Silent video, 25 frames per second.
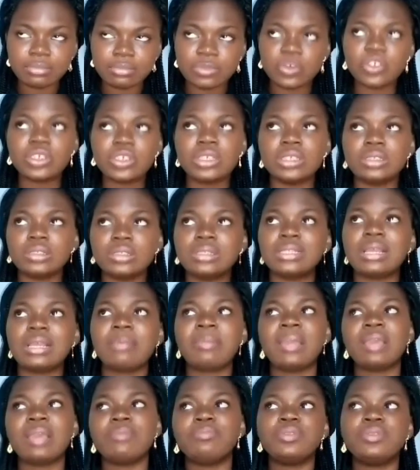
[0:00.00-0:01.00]
Okay, that
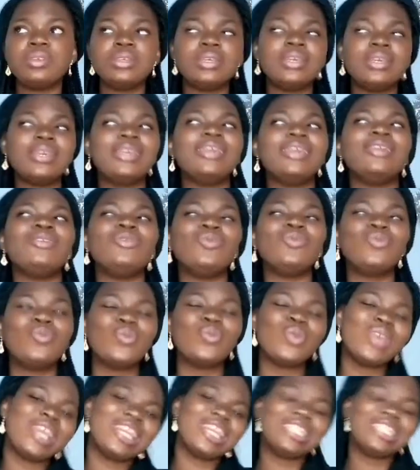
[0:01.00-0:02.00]
might be a
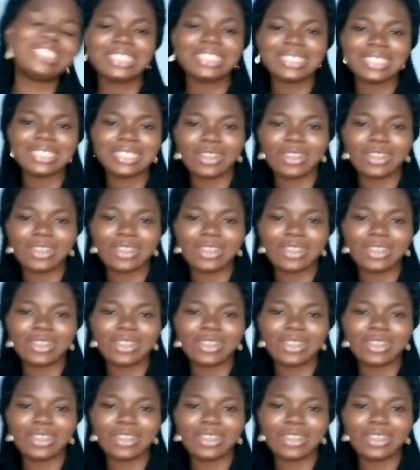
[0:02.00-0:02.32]
weird